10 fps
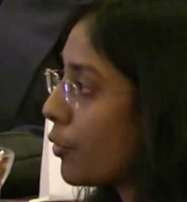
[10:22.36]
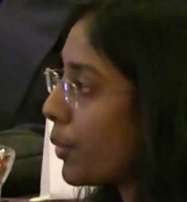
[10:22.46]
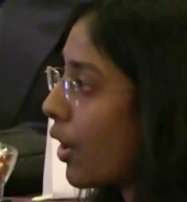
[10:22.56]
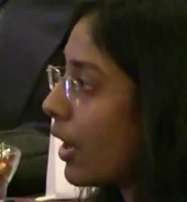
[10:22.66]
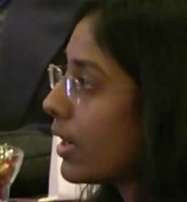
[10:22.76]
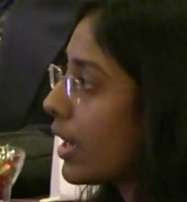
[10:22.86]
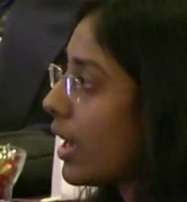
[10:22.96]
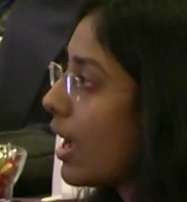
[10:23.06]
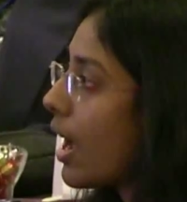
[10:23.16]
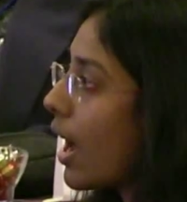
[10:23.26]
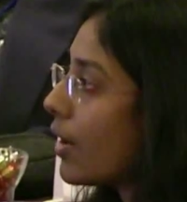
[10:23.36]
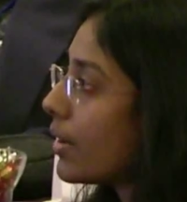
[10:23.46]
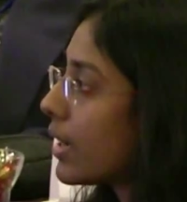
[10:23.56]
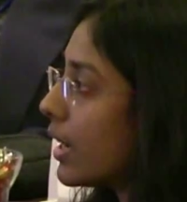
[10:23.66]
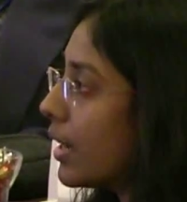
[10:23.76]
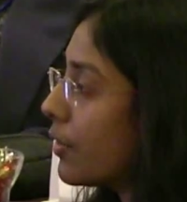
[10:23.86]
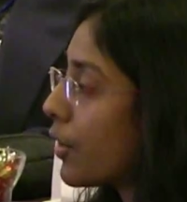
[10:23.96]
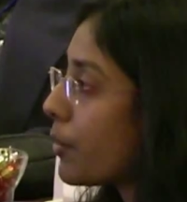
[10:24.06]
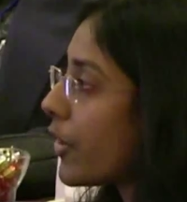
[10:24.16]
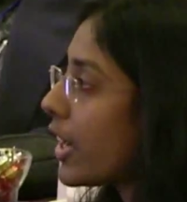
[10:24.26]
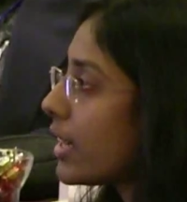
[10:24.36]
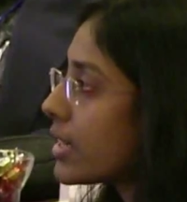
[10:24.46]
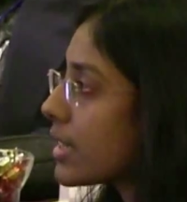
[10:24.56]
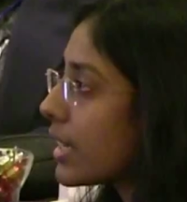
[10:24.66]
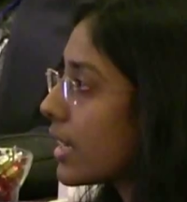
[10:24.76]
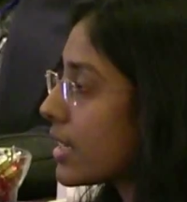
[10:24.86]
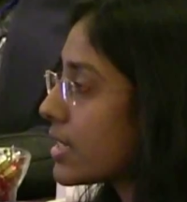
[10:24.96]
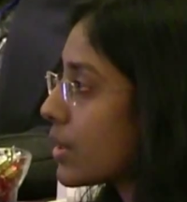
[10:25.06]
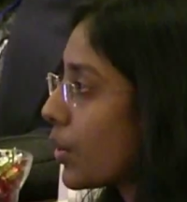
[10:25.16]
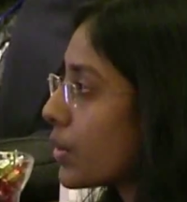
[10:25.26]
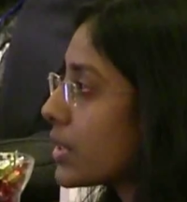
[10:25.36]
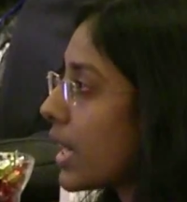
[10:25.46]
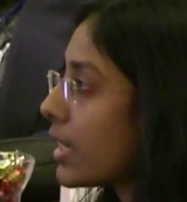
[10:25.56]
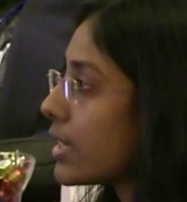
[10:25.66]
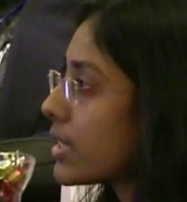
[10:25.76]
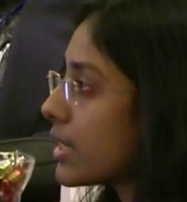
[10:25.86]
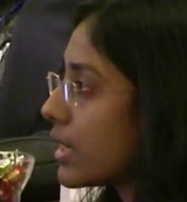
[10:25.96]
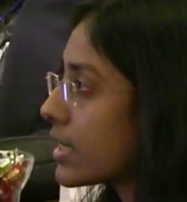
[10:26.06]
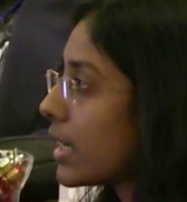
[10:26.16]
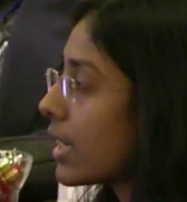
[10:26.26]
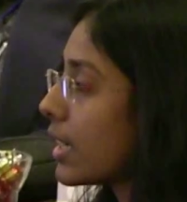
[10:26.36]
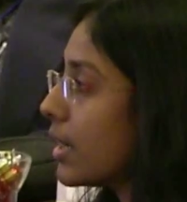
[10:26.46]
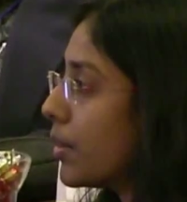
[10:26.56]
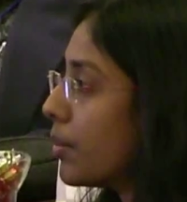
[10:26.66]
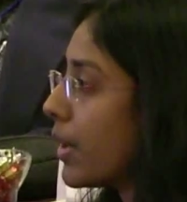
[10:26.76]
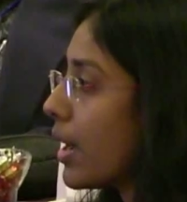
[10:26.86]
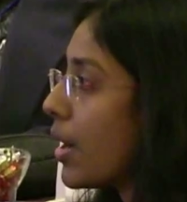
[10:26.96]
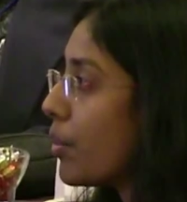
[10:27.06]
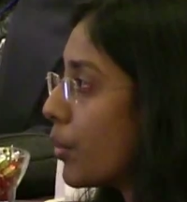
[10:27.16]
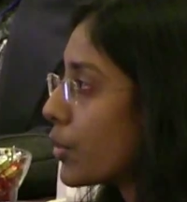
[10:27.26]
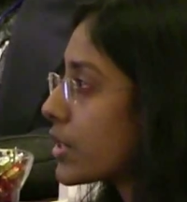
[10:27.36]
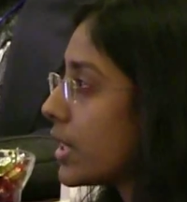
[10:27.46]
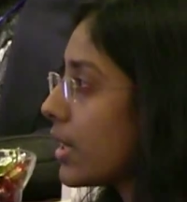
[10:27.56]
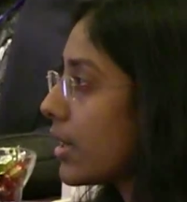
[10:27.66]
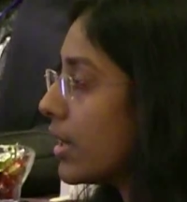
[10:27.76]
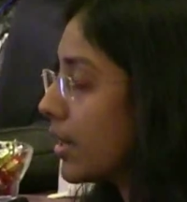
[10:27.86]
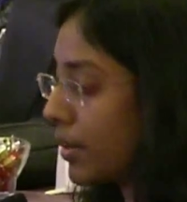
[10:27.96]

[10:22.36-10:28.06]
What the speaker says: plot, and from where it is like it shows that it's like mostly